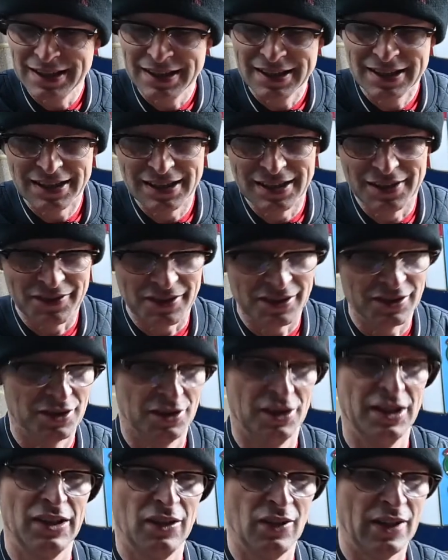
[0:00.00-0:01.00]
and
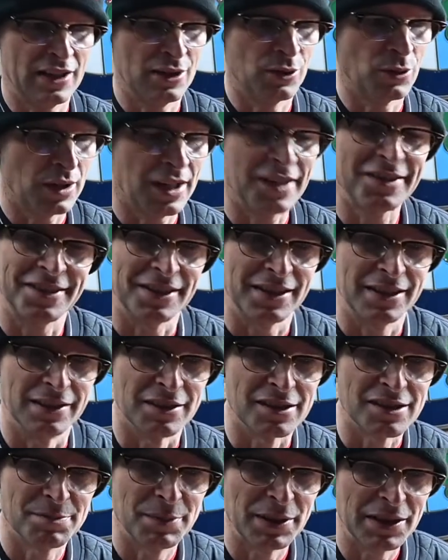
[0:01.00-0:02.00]
I like old classic
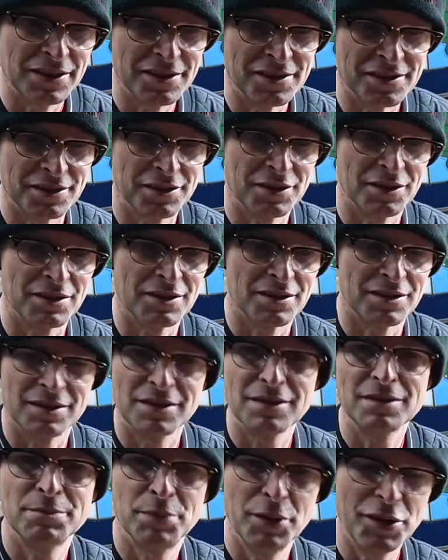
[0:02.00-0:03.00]
cars because you can
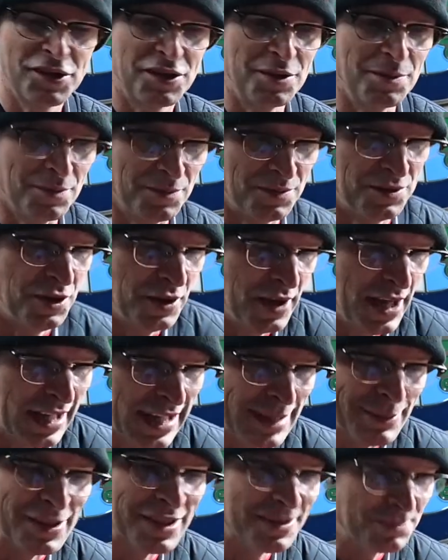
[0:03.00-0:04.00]
push them to their
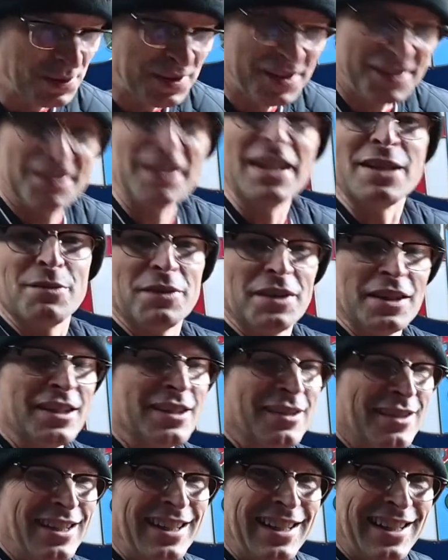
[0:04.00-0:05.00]
limits but stay
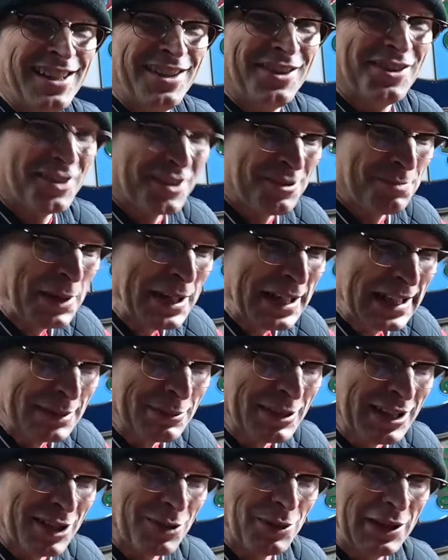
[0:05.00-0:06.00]
within the speed
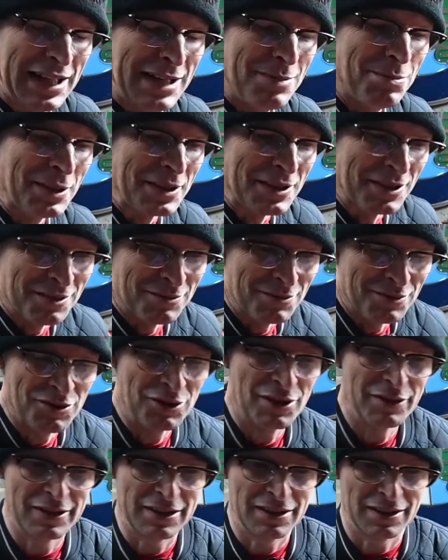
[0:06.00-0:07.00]
limit quite happily. You can be
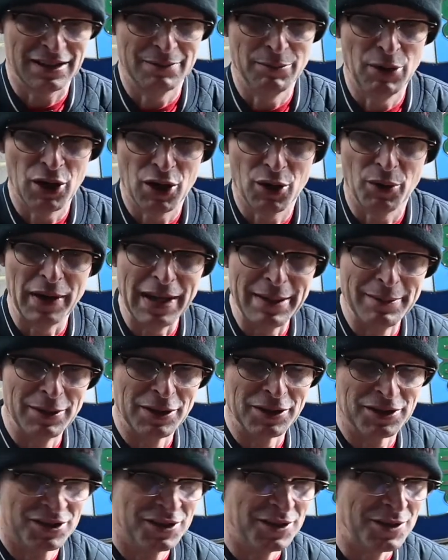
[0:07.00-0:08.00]
driving like a Mark 1
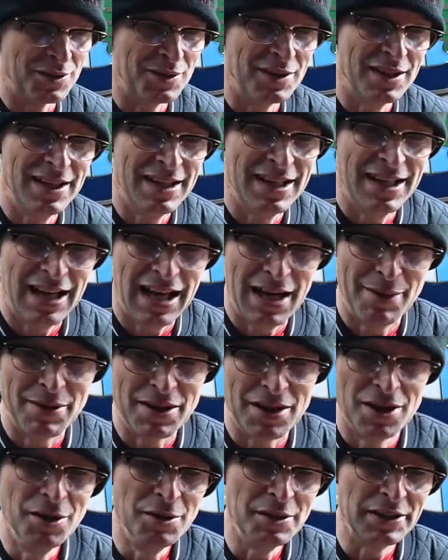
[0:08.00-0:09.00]
MR2 and be
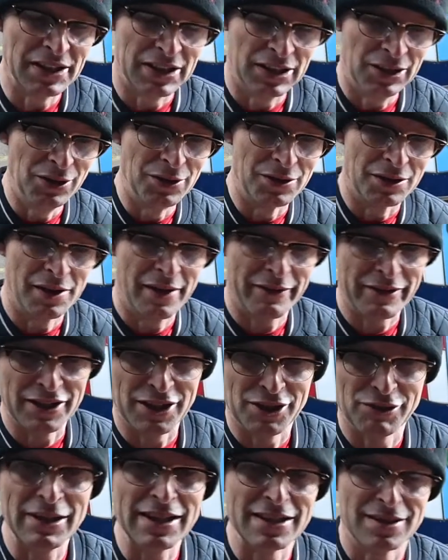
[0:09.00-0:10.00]
hooning along and having a
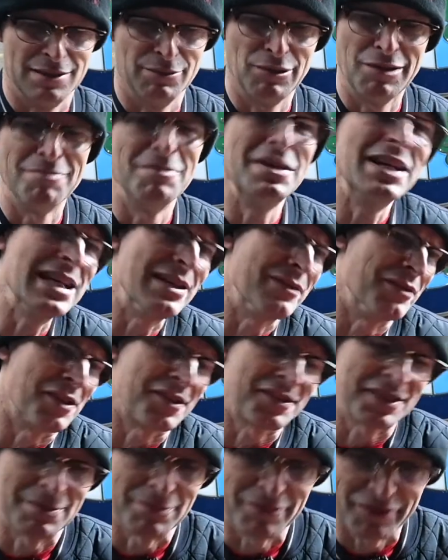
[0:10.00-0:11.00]
great time, or a Mini for the
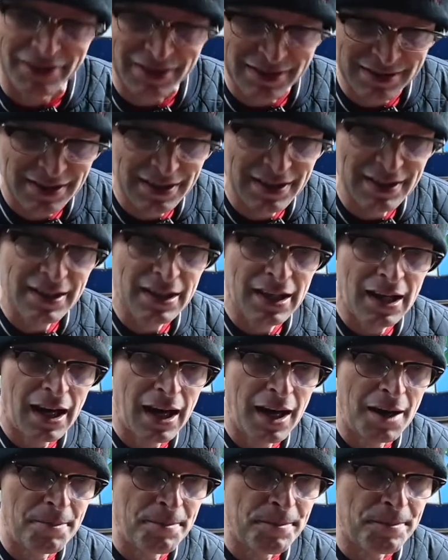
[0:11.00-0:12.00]
same fact.
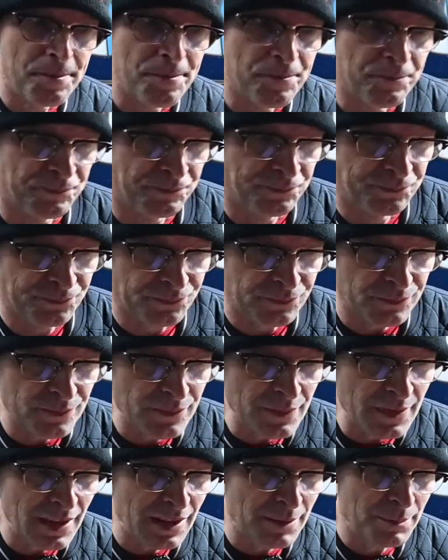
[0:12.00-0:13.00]

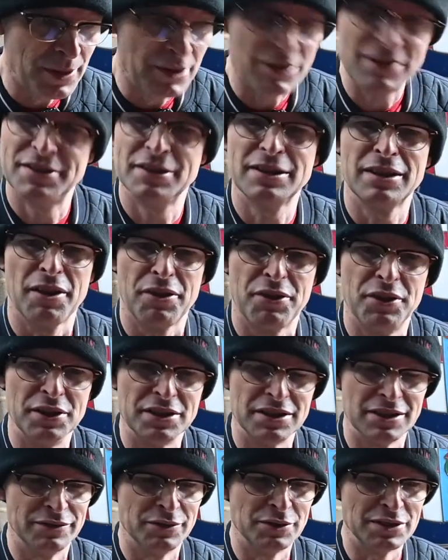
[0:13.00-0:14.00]
But you're only doing like
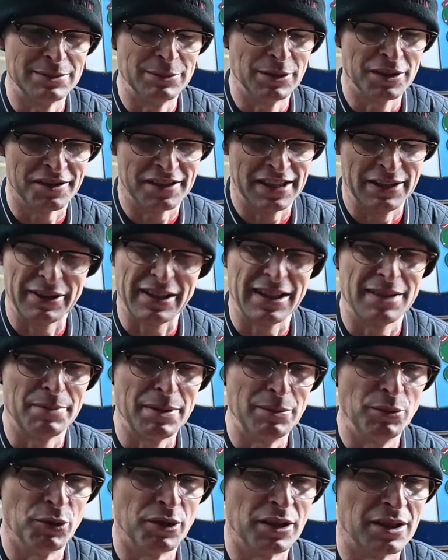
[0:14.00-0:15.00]
30 or 40 miles now, okay, a
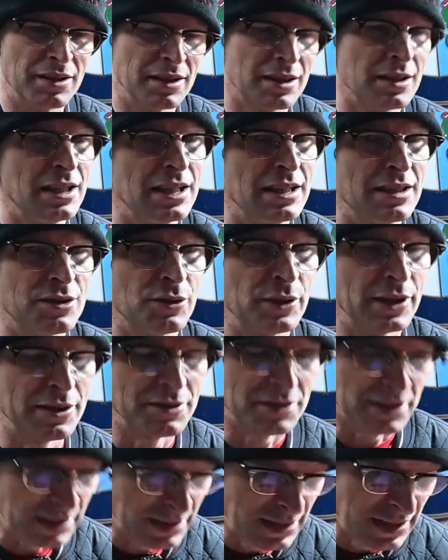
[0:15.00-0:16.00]
bit more in the
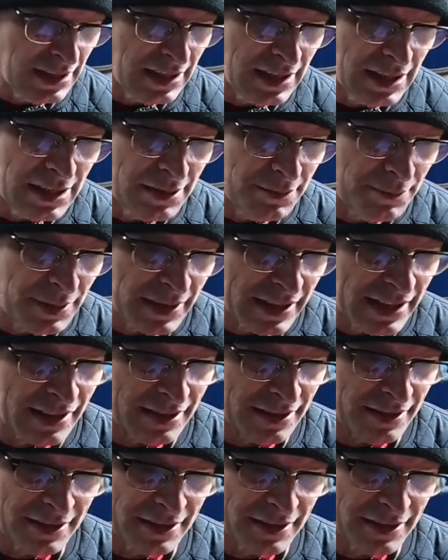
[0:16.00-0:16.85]
Toyota. But yeah,